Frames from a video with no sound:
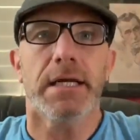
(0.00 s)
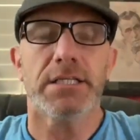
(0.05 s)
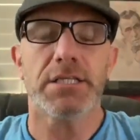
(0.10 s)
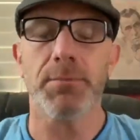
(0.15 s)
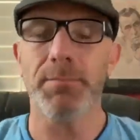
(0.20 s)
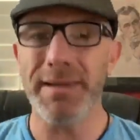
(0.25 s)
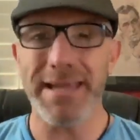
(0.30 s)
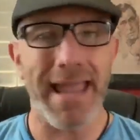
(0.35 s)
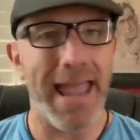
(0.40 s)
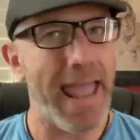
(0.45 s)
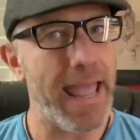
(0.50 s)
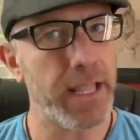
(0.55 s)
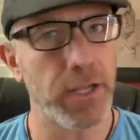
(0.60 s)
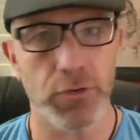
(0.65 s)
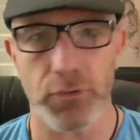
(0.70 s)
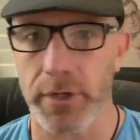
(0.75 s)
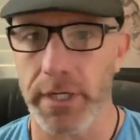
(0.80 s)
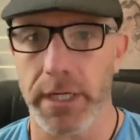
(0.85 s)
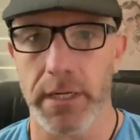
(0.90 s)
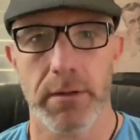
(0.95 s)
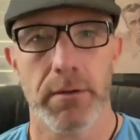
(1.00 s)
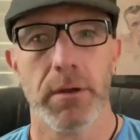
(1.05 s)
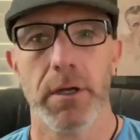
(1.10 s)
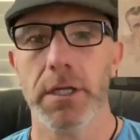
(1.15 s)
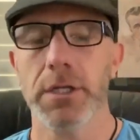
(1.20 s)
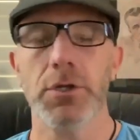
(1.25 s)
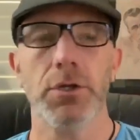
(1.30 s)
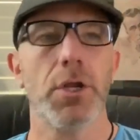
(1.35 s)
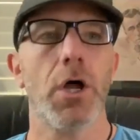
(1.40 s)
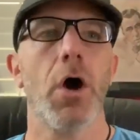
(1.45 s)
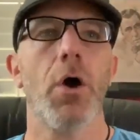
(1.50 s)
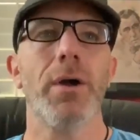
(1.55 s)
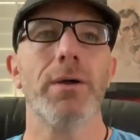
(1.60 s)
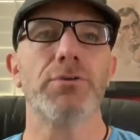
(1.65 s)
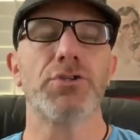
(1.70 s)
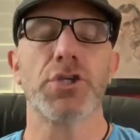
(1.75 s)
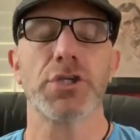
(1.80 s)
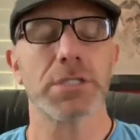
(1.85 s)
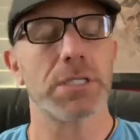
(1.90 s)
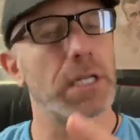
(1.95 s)
be angry. You know, it
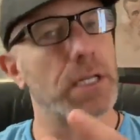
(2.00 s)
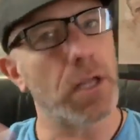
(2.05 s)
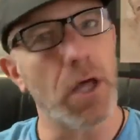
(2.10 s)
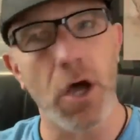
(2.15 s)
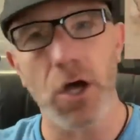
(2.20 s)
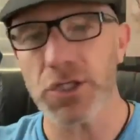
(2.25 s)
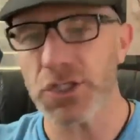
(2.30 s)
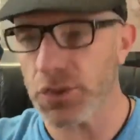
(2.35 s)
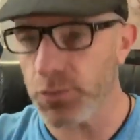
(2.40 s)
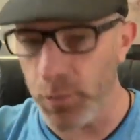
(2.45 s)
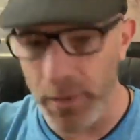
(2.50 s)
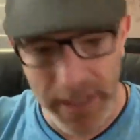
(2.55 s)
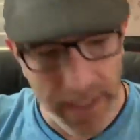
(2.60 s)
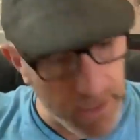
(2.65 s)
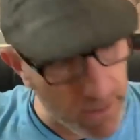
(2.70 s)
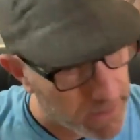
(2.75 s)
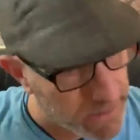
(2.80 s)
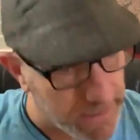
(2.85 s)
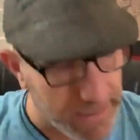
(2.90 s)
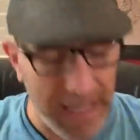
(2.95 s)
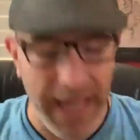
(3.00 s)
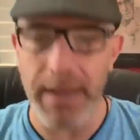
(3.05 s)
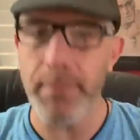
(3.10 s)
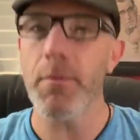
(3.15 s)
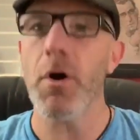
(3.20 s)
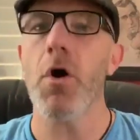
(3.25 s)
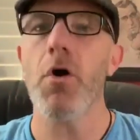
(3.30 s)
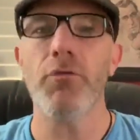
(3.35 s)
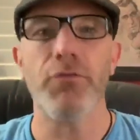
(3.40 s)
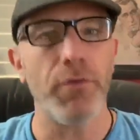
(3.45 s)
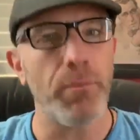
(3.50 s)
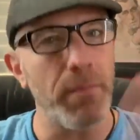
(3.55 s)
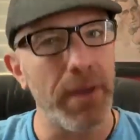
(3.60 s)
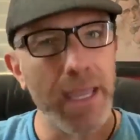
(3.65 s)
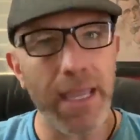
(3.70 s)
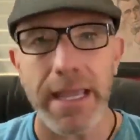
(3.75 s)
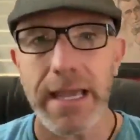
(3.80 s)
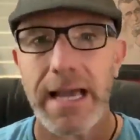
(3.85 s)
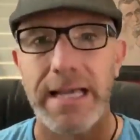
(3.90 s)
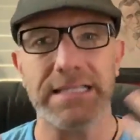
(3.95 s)
was just that last week it came over
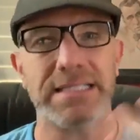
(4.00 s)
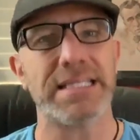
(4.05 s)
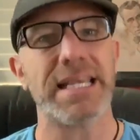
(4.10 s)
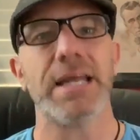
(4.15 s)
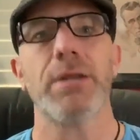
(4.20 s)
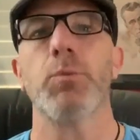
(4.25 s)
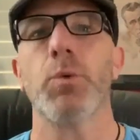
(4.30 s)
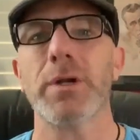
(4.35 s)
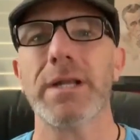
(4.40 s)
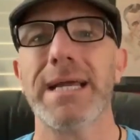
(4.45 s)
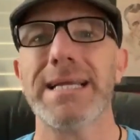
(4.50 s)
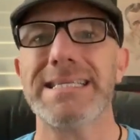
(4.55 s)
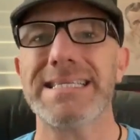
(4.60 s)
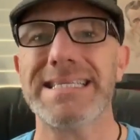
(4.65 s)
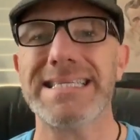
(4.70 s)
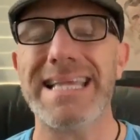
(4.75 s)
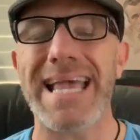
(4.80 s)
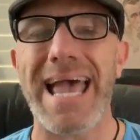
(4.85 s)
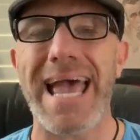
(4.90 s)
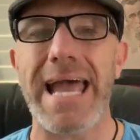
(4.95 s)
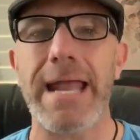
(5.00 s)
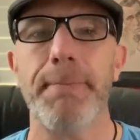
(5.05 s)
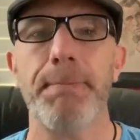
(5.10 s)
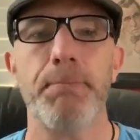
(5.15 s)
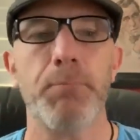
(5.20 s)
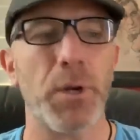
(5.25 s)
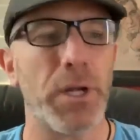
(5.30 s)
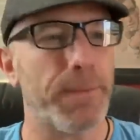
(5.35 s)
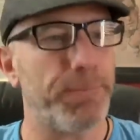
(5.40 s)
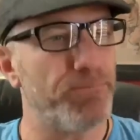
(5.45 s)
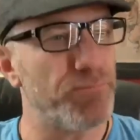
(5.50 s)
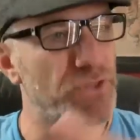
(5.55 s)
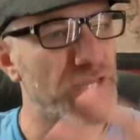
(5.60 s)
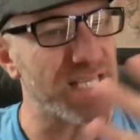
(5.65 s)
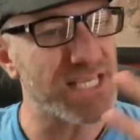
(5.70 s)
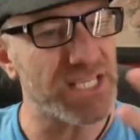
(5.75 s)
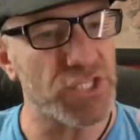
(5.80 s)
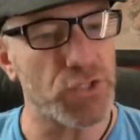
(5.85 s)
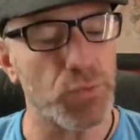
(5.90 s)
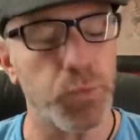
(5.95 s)
me. I said what I said, but
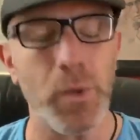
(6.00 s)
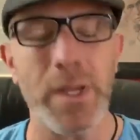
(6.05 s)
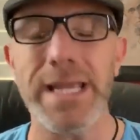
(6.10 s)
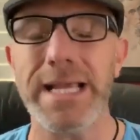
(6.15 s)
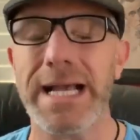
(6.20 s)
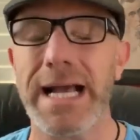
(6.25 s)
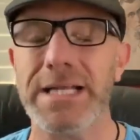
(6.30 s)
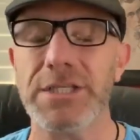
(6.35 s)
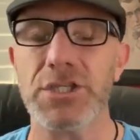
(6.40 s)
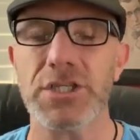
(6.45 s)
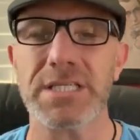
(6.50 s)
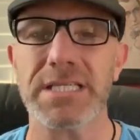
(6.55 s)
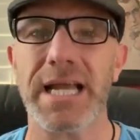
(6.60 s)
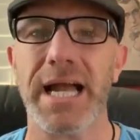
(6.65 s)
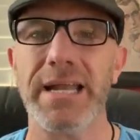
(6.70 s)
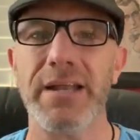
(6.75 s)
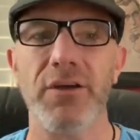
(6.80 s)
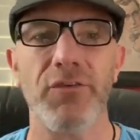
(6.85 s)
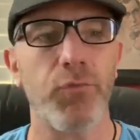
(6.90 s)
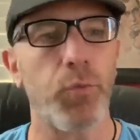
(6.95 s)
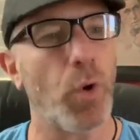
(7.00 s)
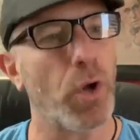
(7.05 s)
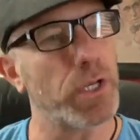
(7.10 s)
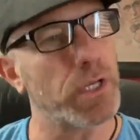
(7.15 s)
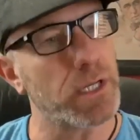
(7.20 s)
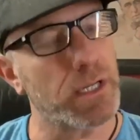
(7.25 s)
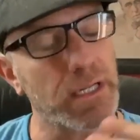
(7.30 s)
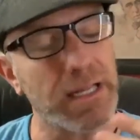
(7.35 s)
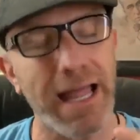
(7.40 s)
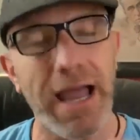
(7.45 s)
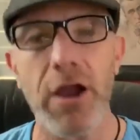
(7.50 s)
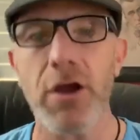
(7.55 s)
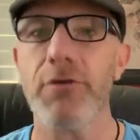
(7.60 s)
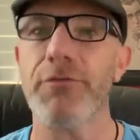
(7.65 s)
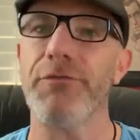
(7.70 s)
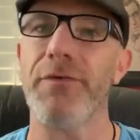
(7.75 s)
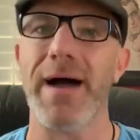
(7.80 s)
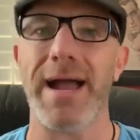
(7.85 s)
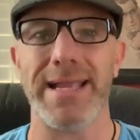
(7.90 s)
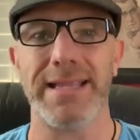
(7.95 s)
this week I just kind of want to
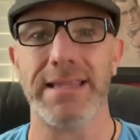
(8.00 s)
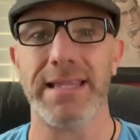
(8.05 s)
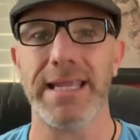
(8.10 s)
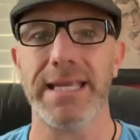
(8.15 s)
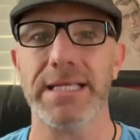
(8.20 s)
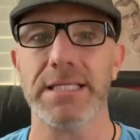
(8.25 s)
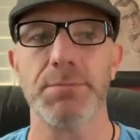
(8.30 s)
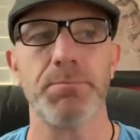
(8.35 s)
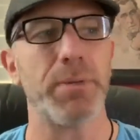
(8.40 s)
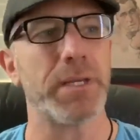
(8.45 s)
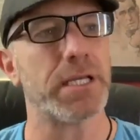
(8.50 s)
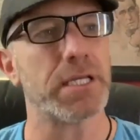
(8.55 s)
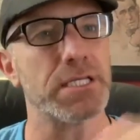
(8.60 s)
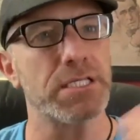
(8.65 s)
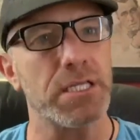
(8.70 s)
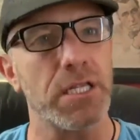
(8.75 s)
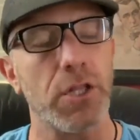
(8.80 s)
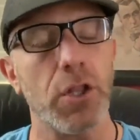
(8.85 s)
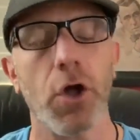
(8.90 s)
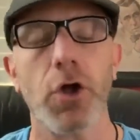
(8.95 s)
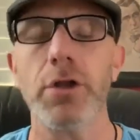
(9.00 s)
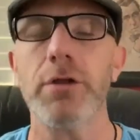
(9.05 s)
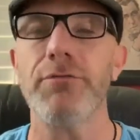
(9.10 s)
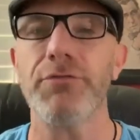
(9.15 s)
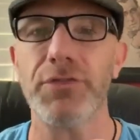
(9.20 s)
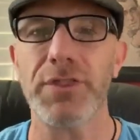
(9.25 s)
clarify things because a lot of